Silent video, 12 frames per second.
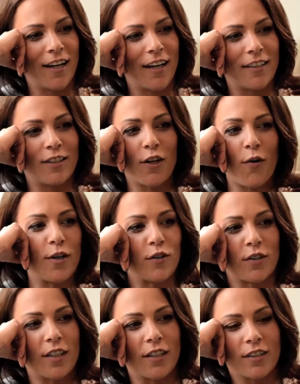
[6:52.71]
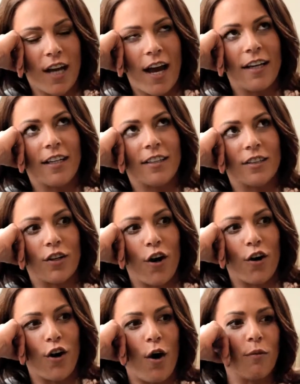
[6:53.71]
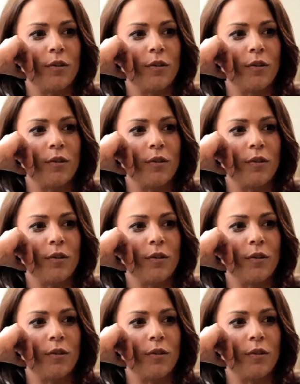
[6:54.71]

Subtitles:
it's so interesting because 8 years ago I